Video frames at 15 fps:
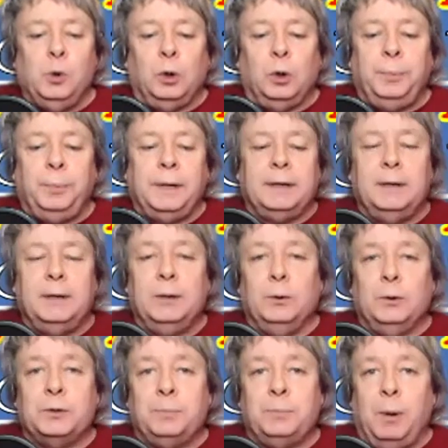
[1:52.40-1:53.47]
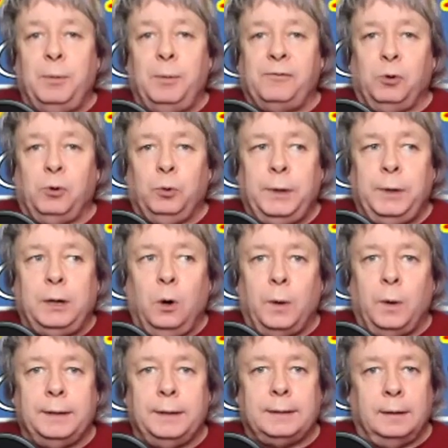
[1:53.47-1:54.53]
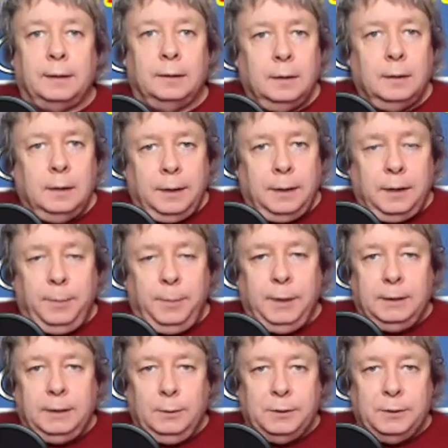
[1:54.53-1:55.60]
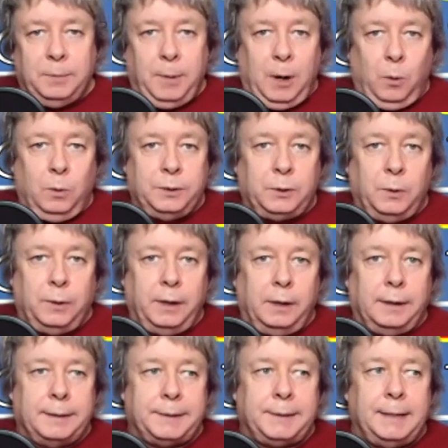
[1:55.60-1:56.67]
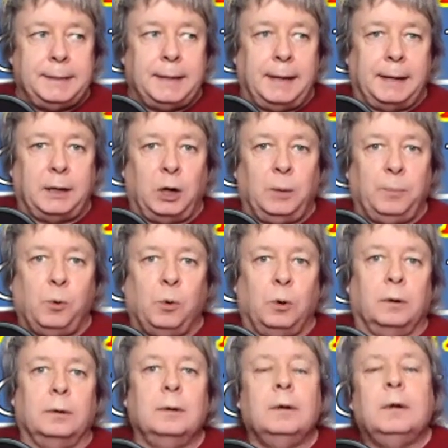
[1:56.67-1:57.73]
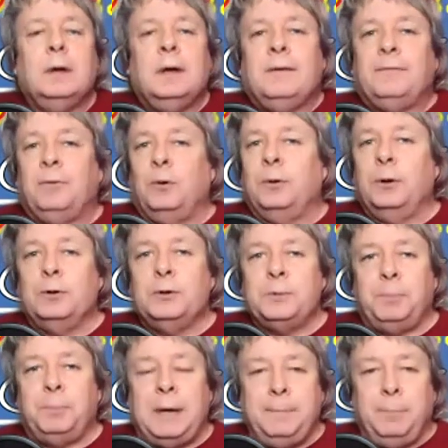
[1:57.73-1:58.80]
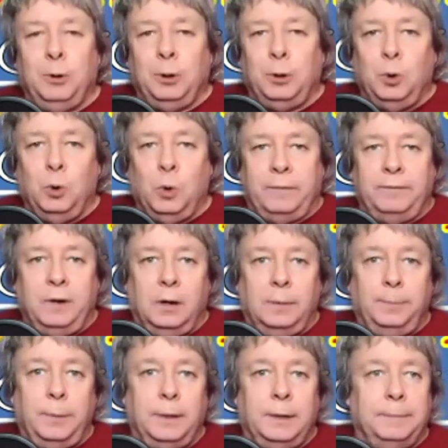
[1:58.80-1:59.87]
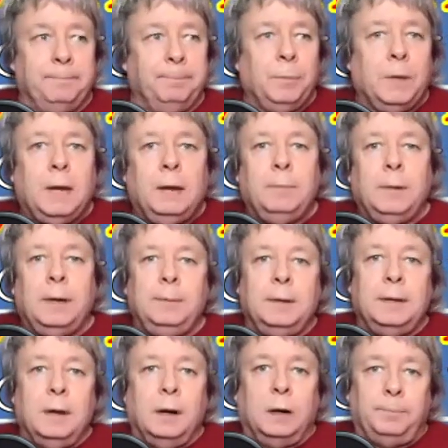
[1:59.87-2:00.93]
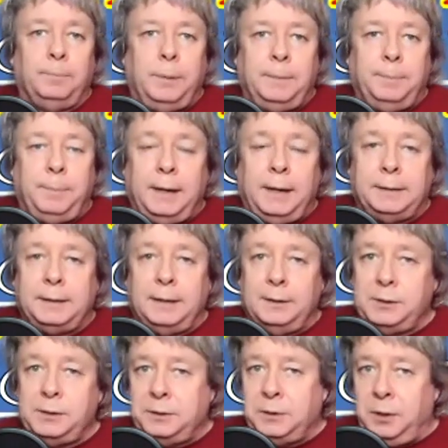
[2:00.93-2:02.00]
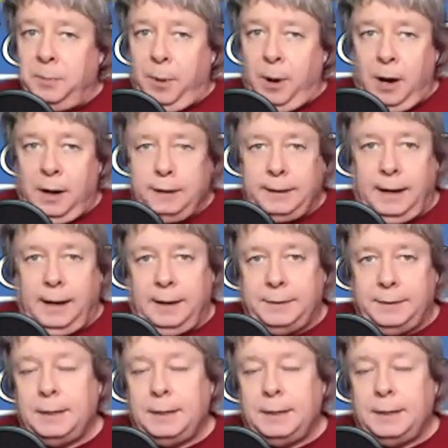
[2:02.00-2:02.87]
big news. But before we go into the big news about what's going on at Sea-Tac Airport, for those people who have not been paying attention to the podcast